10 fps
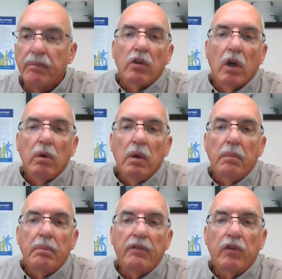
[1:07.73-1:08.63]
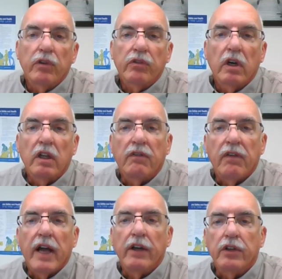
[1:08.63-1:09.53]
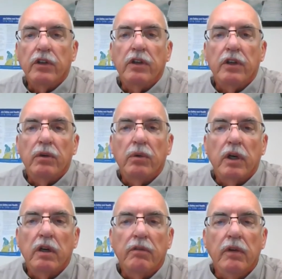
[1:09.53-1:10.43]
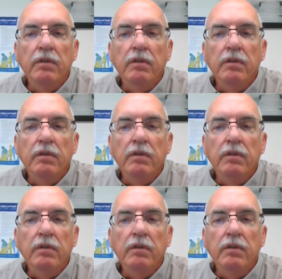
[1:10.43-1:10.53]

So before starting the final, you do a